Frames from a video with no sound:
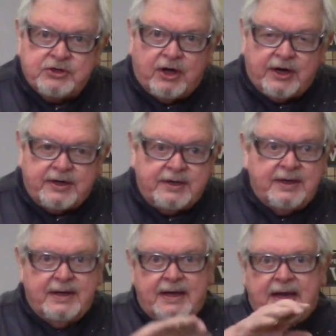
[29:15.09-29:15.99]
on it,
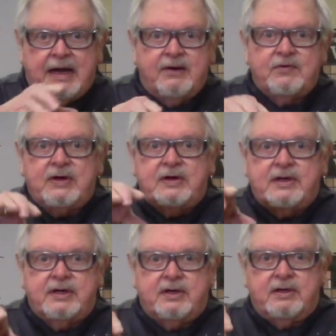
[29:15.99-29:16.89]
every
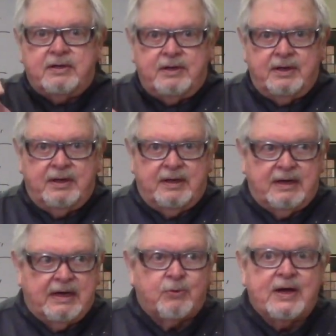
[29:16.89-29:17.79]
little
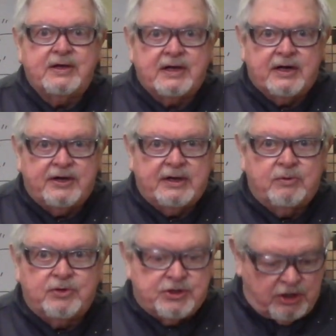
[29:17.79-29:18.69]
irregularity
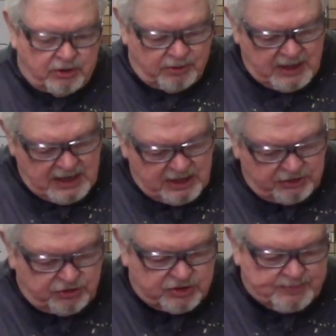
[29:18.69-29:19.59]
will show.
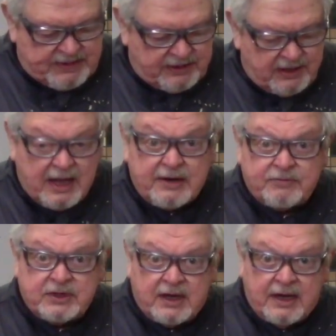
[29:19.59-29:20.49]
So spend a lot
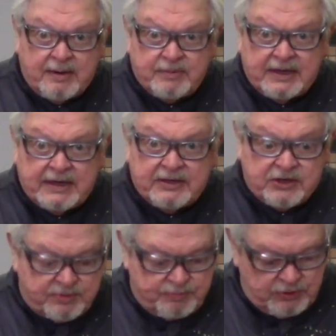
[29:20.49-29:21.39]
of time getting
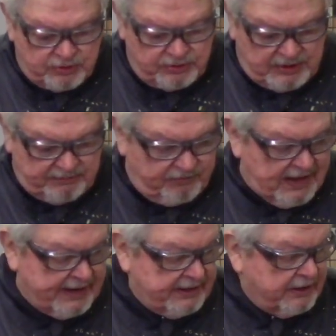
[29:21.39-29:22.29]
this smooth and
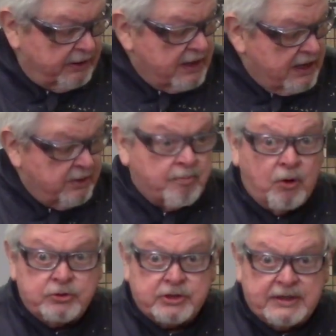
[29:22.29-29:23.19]
flat here,
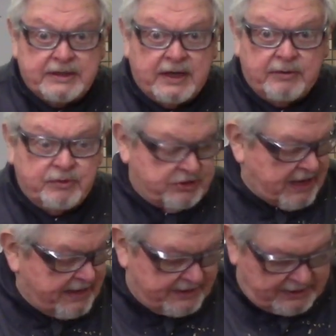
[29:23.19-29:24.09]
mostly done with
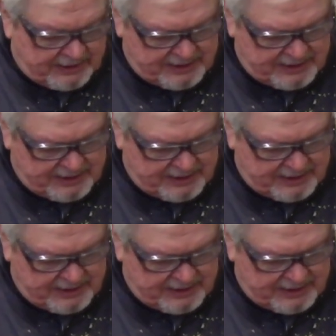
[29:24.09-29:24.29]
sanding.